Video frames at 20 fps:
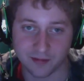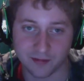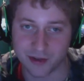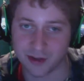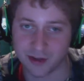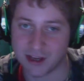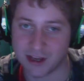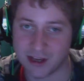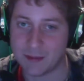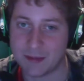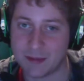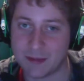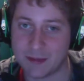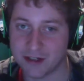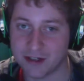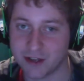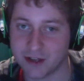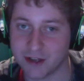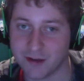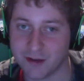Do you keep your mouth
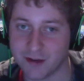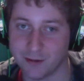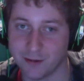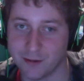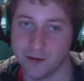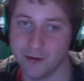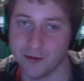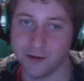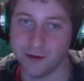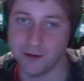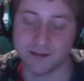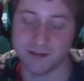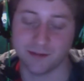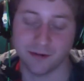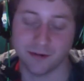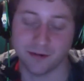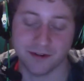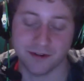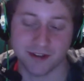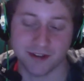shut, or are you a good
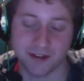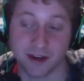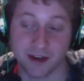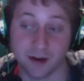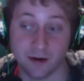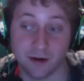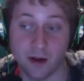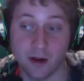sport and saying,